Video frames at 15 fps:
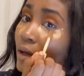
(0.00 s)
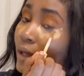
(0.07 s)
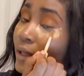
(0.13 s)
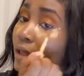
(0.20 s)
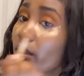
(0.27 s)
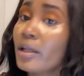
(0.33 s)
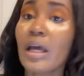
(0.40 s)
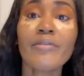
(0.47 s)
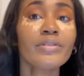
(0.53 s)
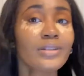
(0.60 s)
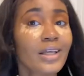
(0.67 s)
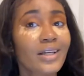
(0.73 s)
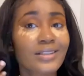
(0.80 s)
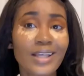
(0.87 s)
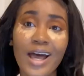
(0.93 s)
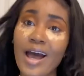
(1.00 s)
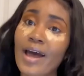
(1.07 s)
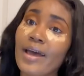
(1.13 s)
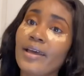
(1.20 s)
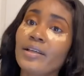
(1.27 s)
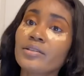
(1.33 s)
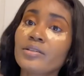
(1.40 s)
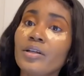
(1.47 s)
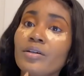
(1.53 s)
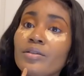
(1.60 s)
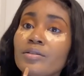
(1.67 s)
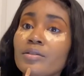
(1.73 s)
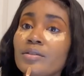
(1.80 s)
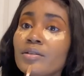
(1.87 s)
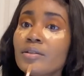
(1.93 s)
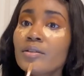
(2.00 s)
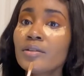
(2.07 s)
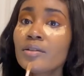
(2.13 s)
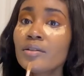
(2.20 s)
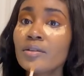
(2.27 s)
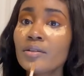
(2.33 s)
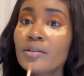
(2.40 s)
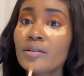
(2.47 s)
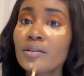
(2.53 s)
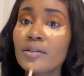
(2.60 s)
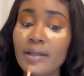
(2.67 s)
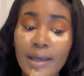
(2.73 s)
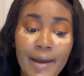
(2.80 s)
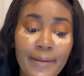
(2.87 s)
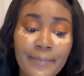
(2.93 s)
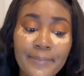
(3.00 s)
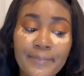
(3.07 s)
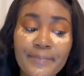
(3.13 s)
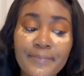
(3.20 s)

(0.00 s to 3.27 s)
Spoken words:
And everything is high, so yeah.